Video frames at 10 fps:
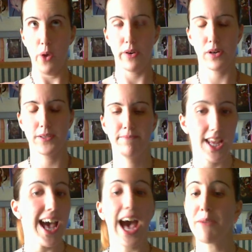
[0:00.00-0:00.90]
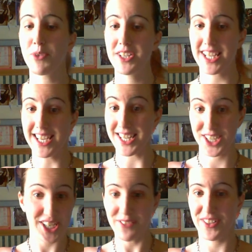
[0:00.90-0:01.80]
it. I'm going to eat at
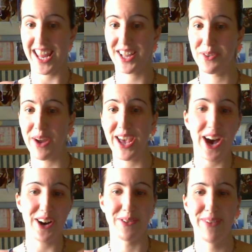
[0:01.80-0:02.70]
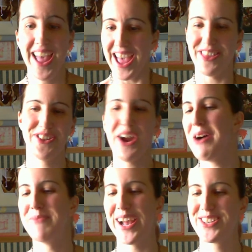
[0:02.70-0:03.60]
Chick-fil-A on the way home and throw
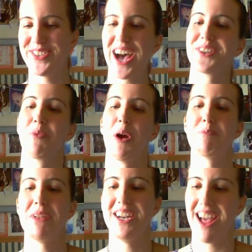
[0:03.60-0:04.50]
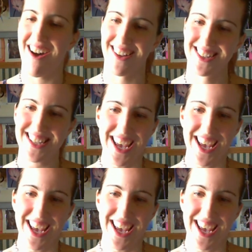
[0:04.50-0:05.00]
my trash where it belongs,